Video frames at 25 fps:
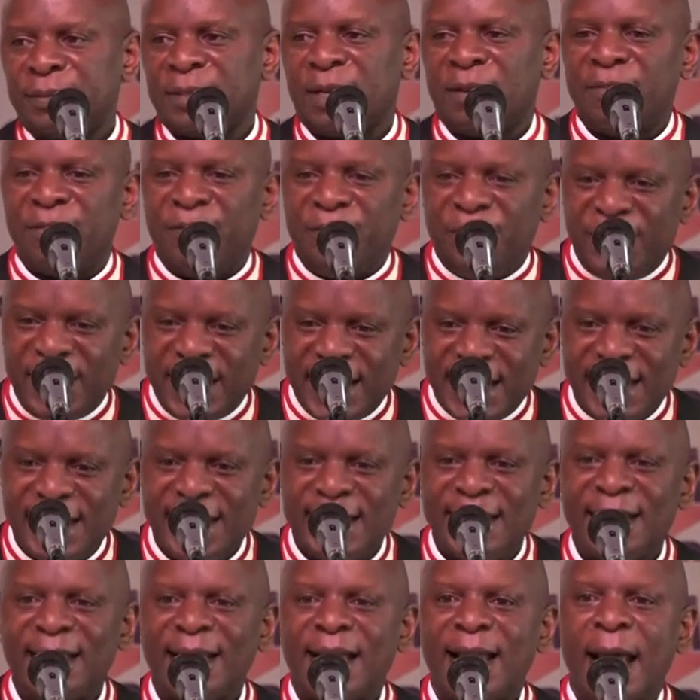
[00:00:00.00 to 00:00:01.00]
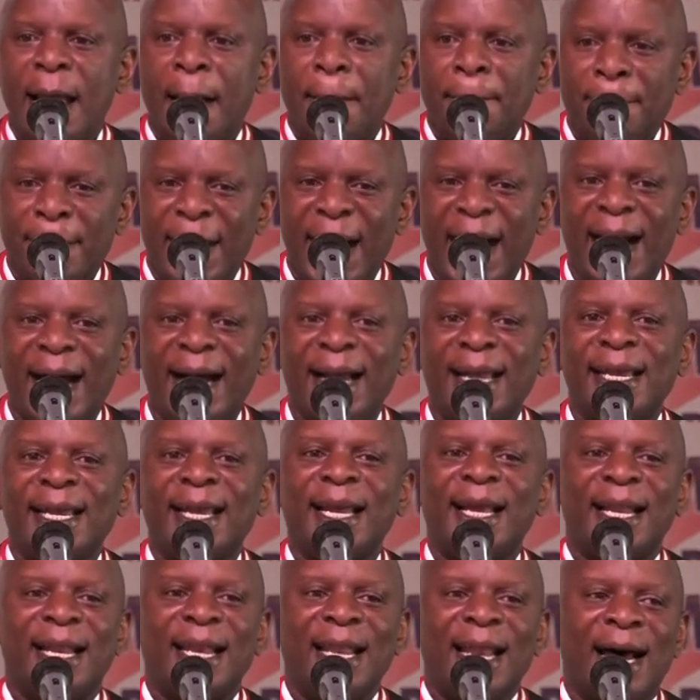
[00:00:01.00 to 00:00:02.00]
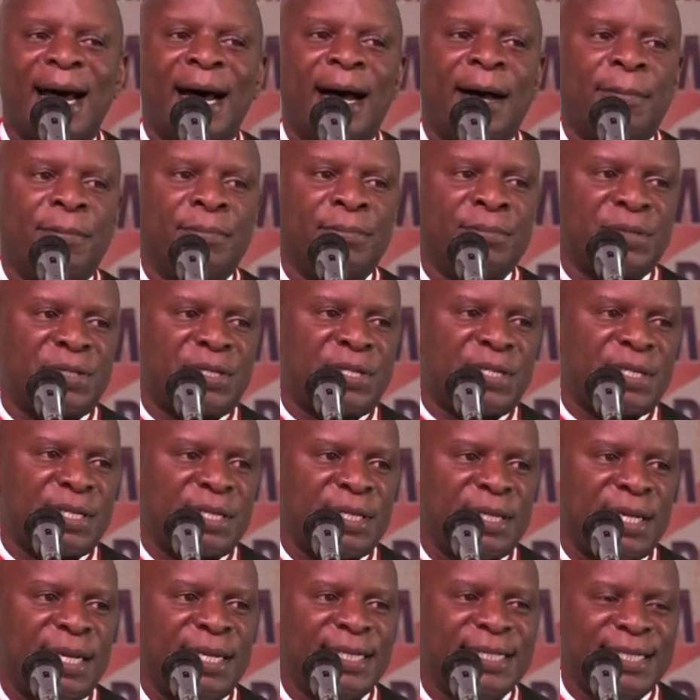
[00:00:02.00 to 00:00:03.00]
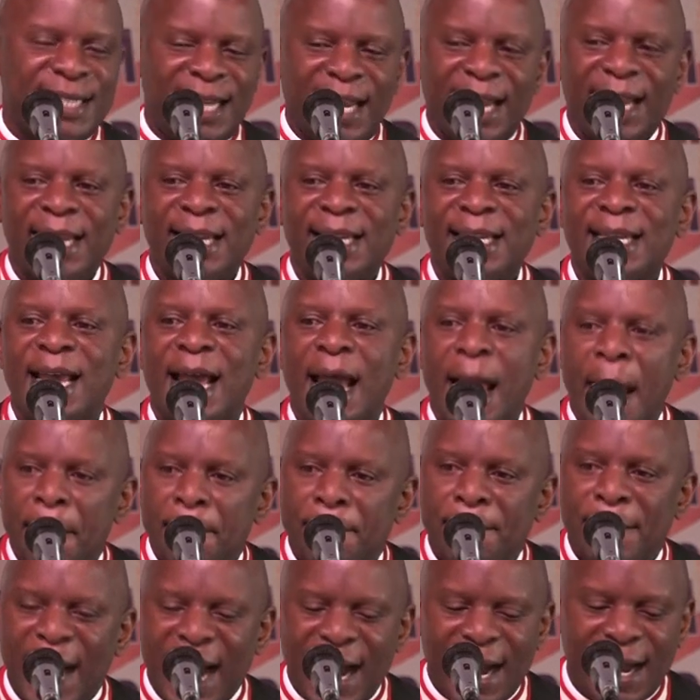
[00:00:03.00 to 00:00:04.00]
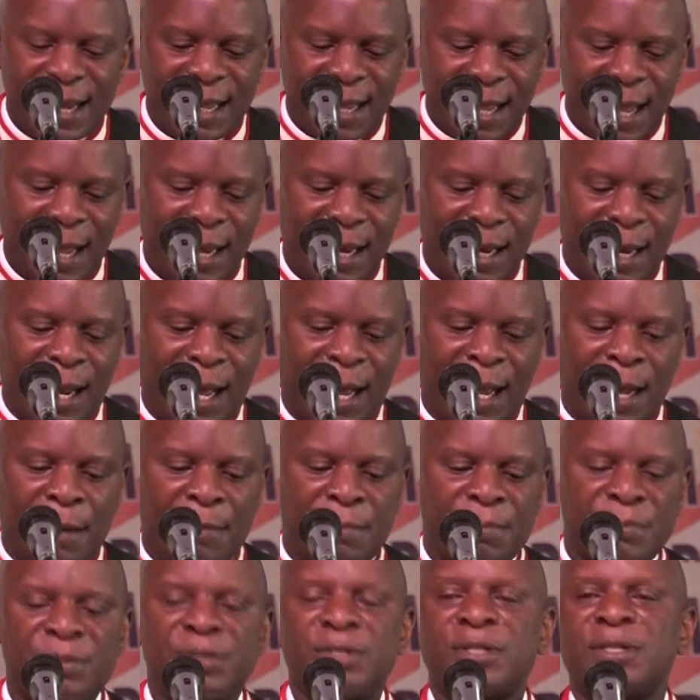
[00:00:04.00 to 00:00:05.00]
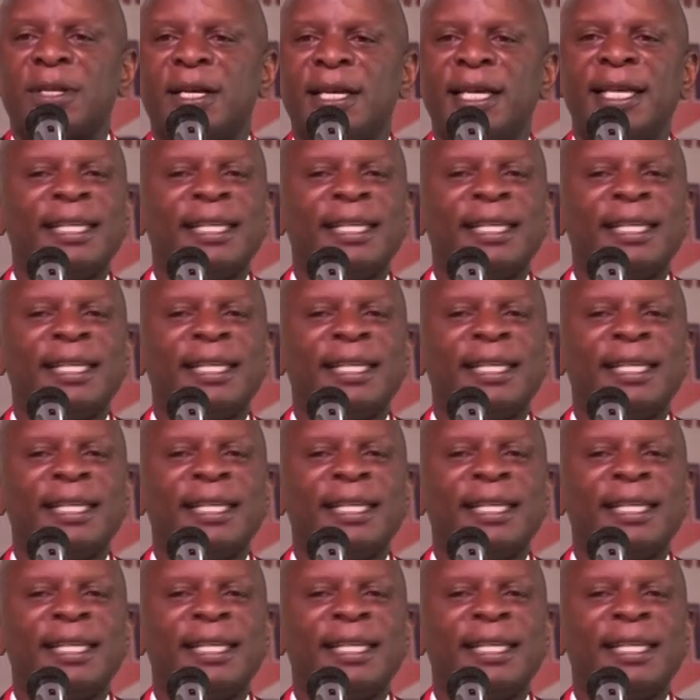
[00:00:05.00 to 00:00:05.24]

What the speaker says: feed my lambs, tend my lambs."